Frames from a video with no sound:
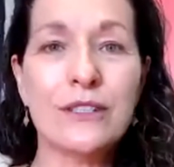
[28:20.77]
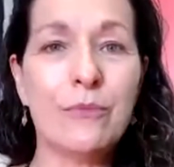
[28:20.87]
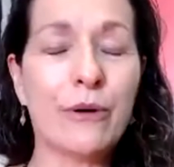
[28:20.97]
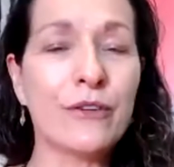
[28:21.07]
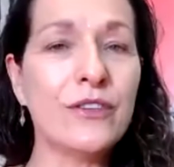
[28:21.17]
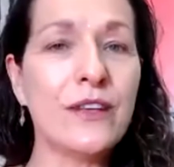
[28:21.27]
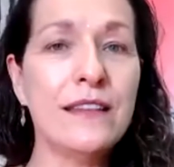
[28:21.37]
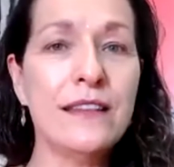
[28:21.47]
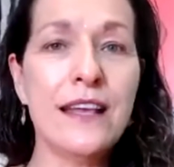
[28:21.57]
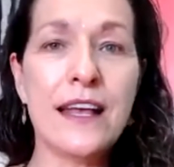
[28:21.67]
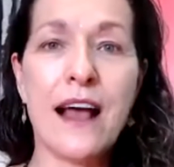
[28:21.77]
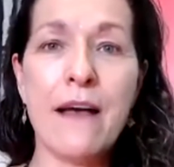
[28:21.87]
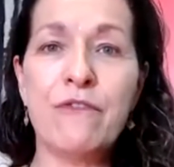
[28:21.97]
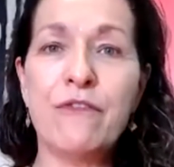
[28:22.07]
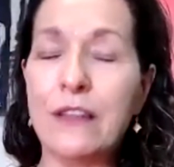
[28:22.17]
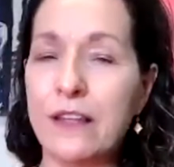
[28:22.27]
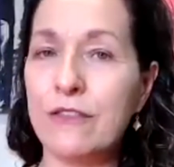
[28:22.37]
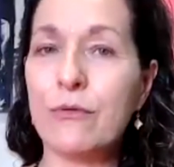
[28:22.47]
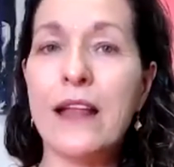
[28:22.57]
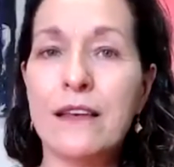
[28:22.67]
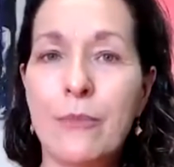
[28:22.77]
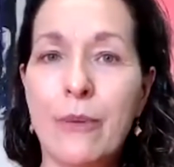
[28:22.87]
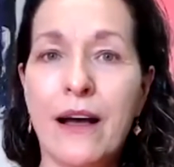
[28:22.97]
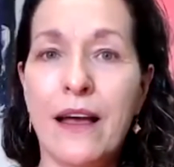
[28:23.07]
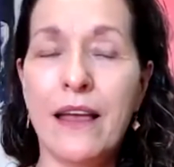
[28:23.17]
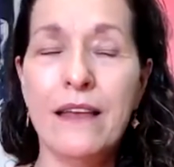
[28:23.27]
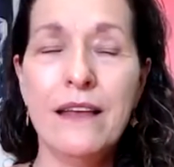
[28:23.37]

the person that I'm feeling threatened by.